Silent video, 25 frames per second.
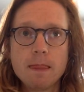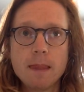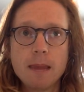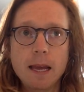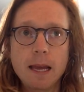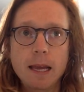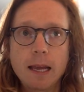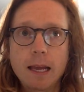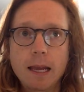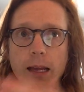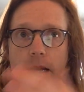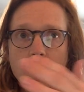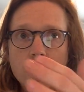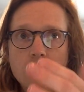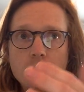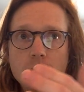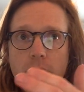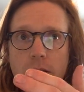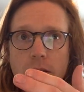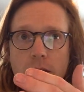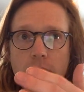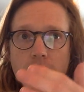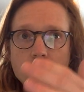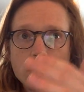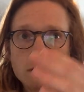
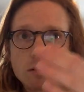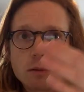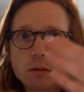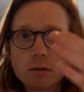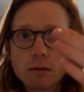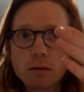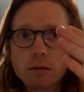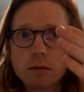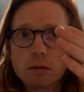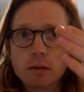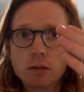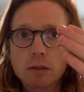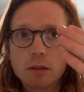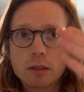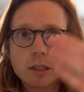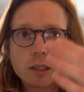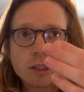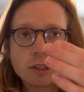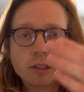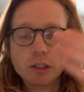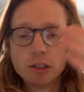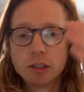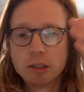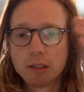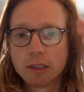and to
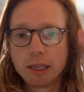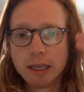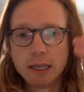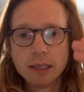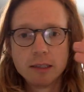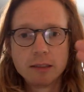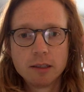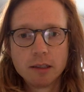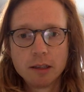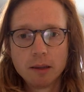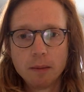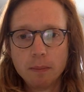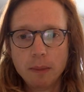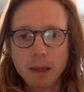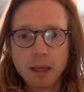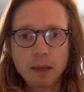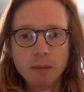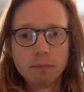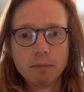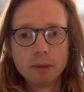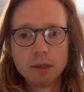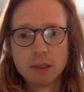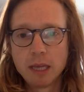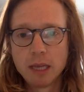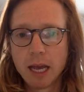just get to the meat
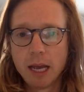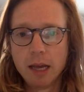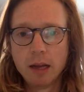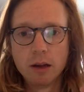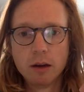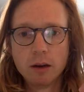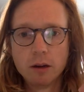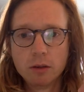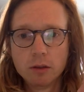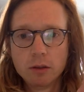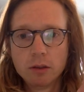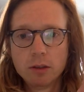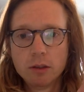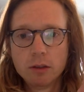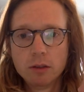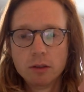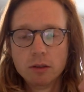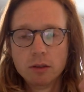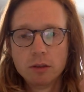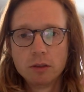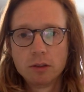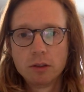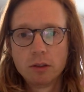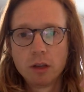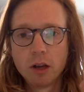and potatoes.
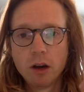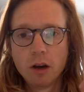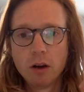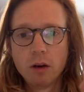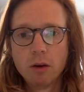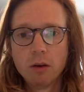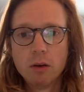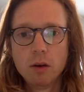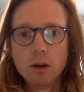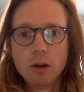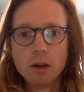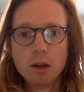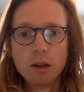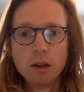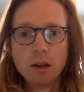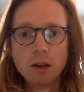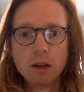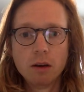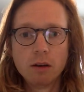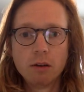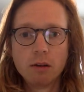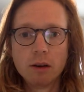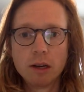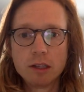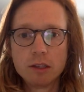So
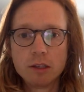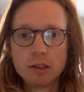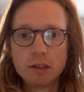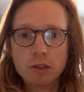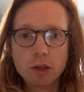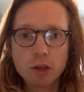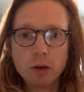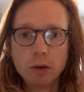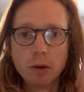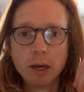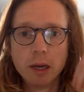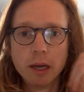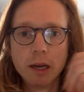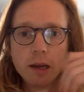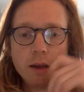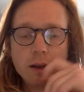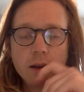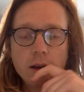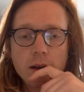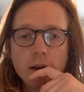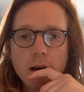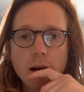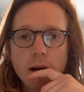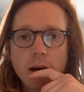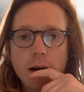let's do it.
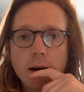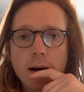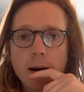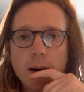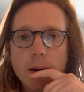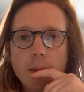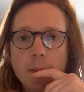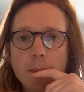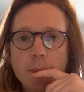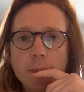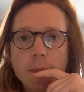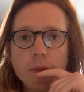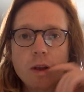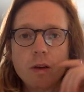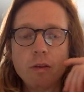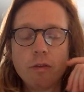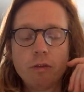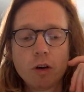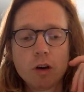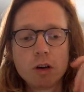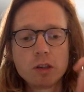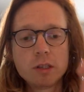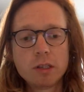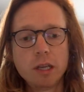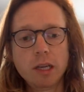
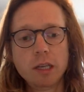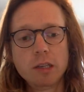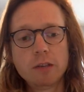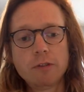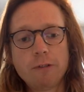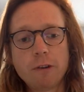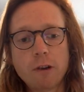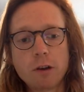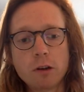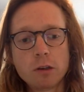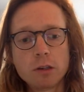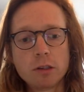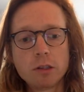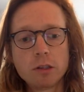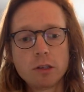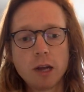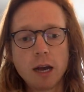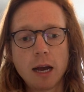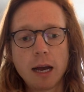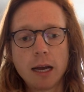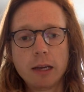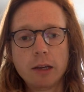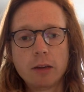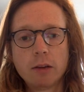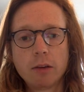First things first,
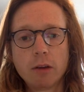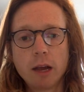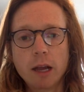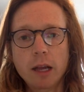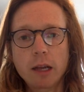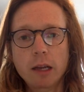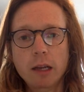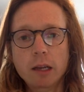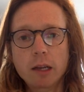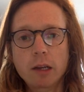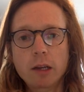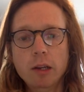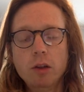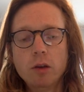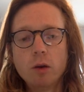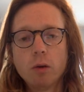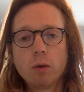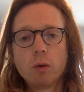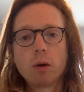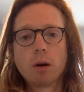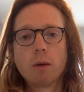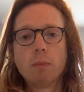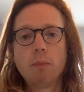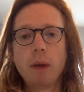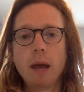I graded
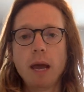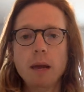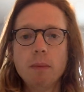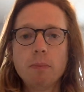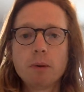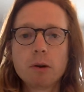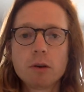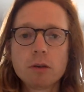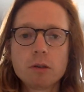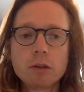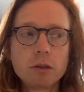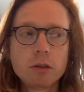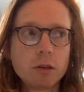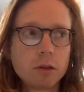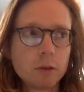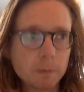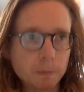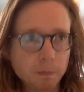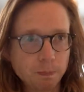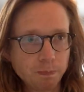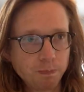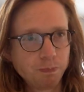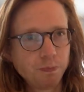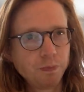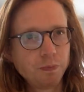your papers,
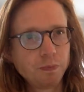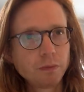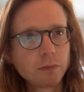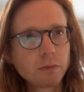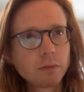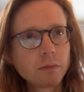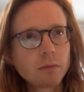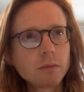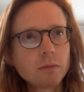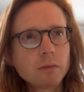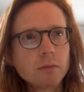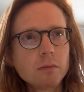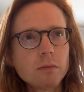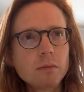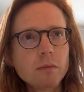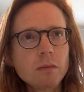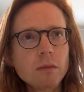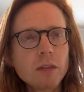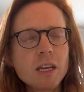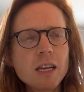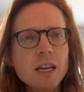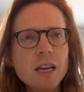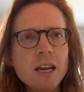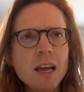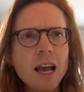
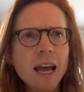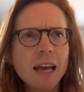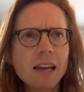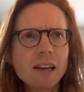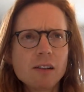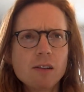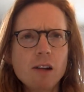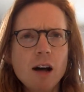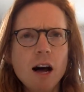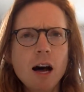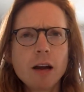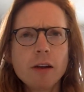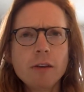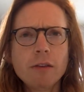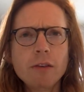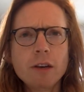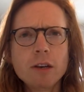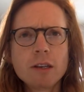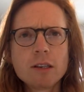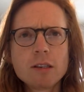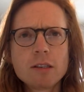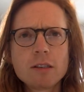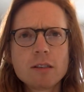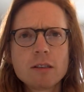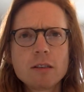and a lot of
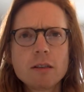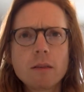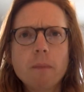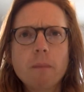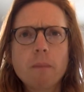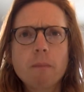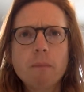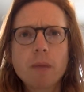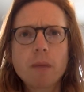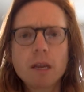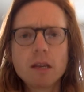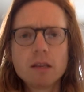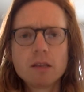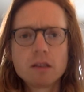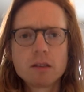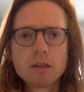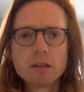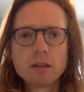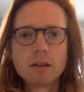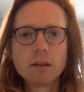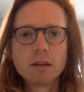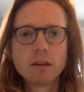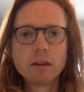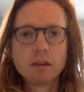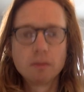us missed
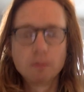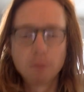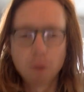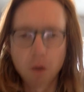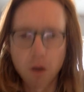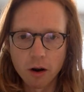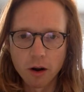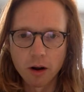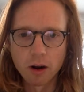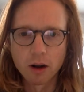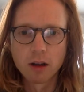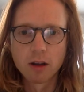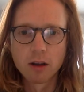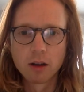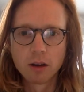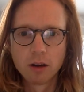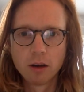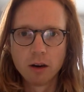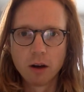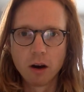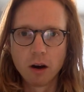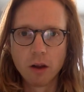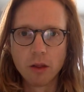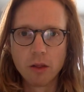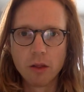the mark
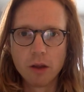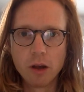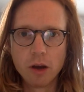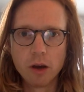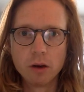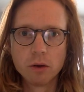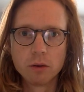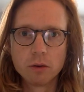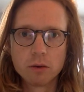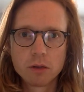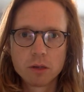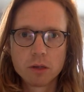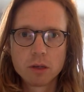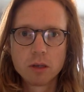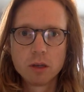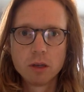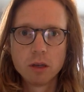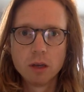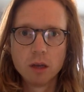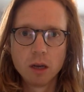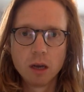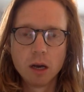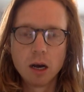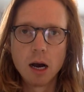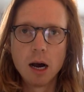on those.
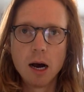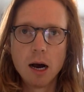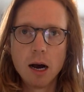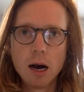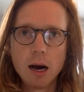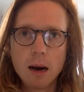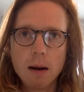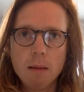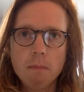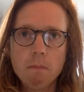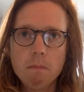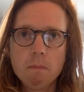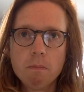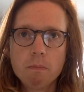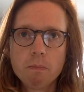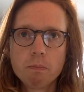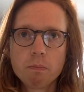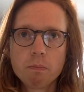I